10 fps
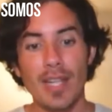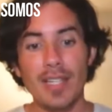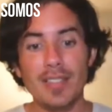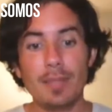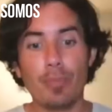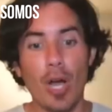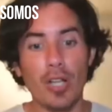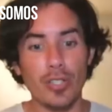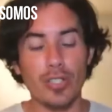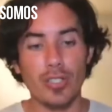is the
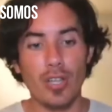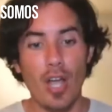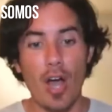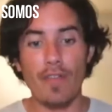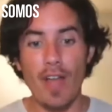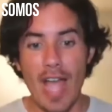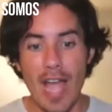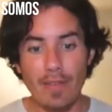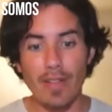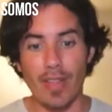product of
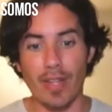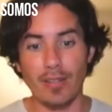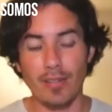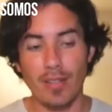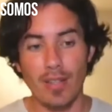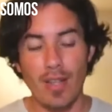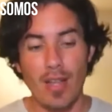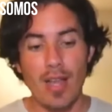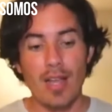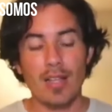everything
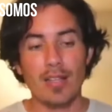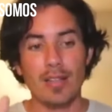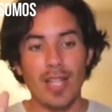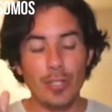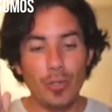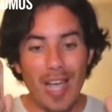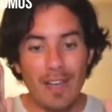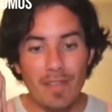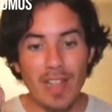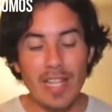that you
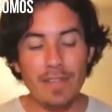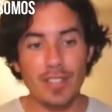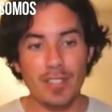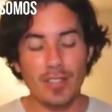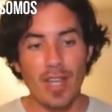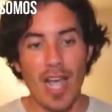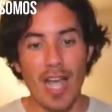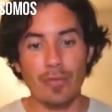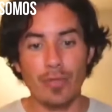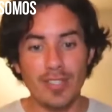have lived
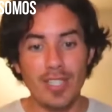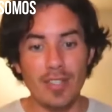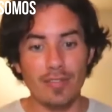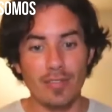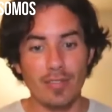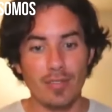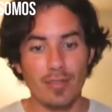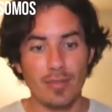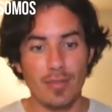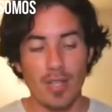and received
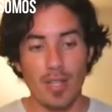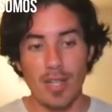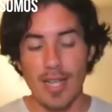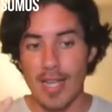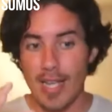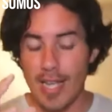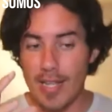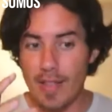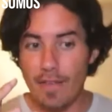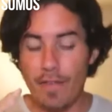
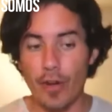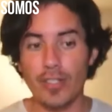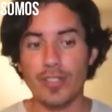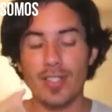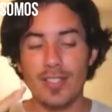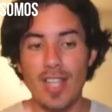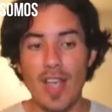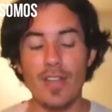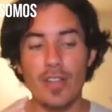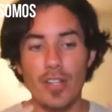in the first
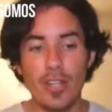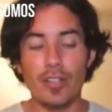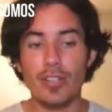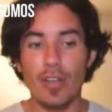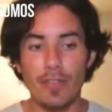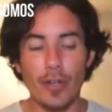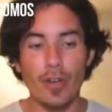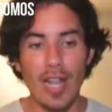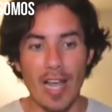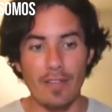7 years of your
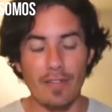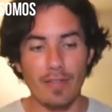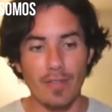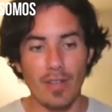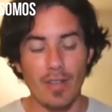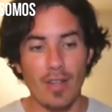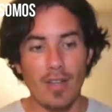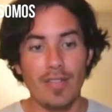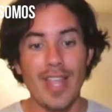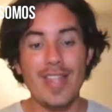life
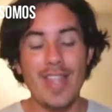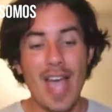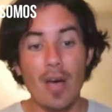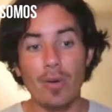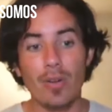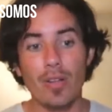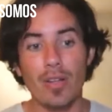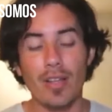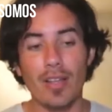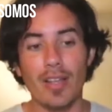that now
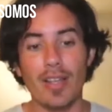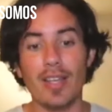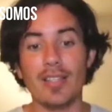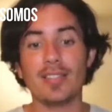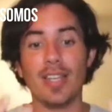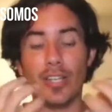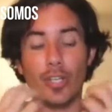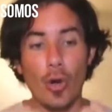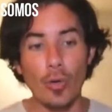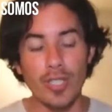is
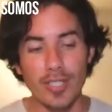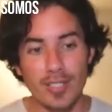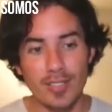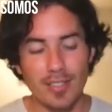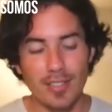encoded